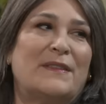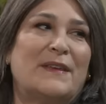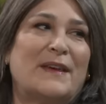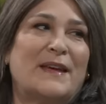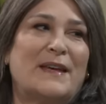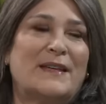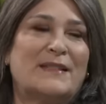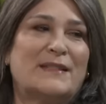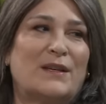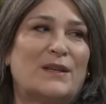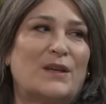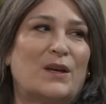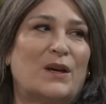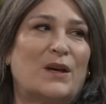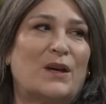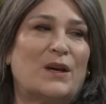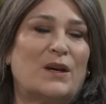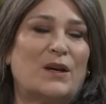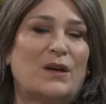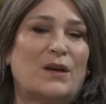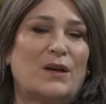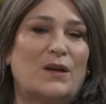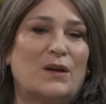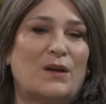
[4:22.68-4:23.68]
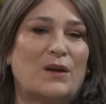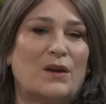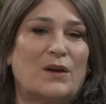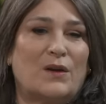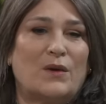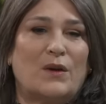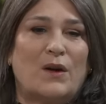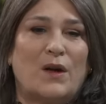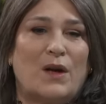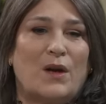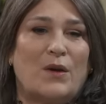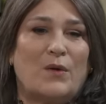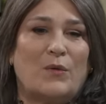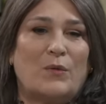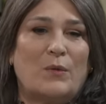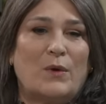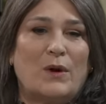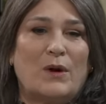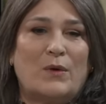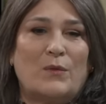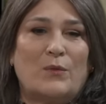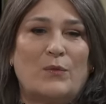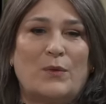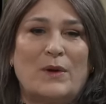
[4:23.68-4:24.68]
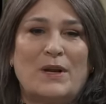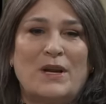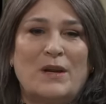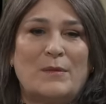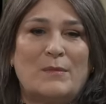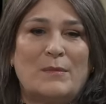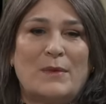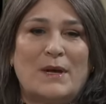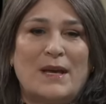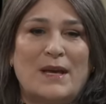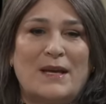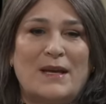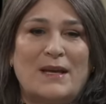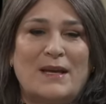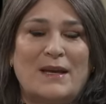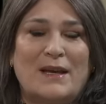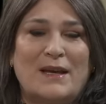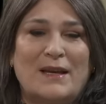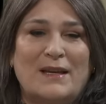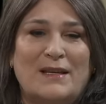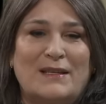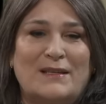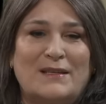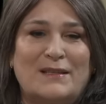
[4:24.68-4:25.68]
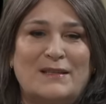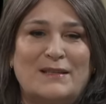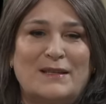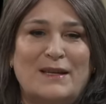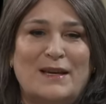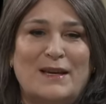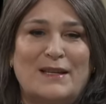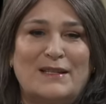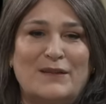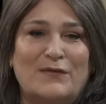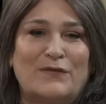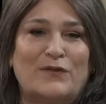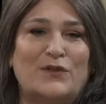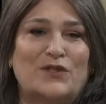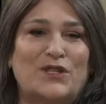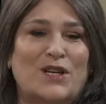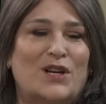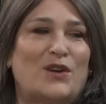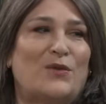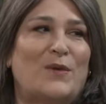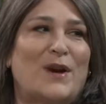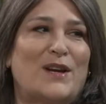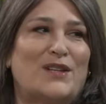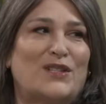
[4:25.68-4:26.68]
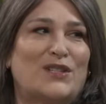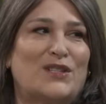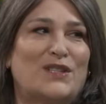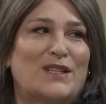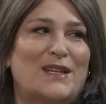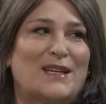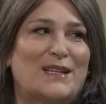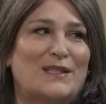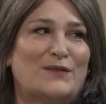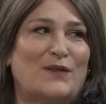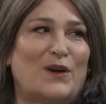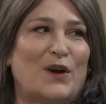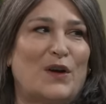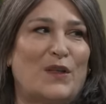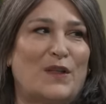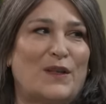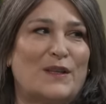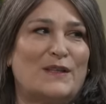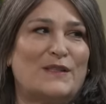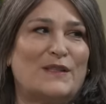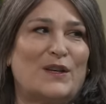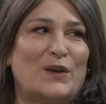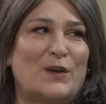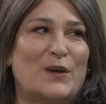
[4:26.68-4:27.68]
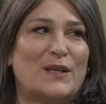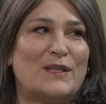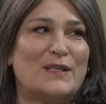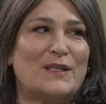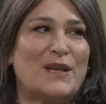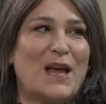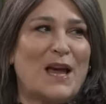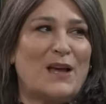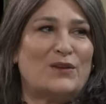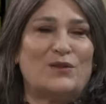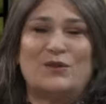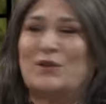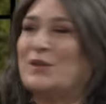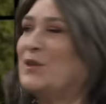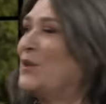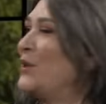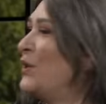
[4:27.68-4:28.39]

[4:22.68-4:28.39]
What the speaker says: thing is, you know, William is a different generation to his father, so it's natural.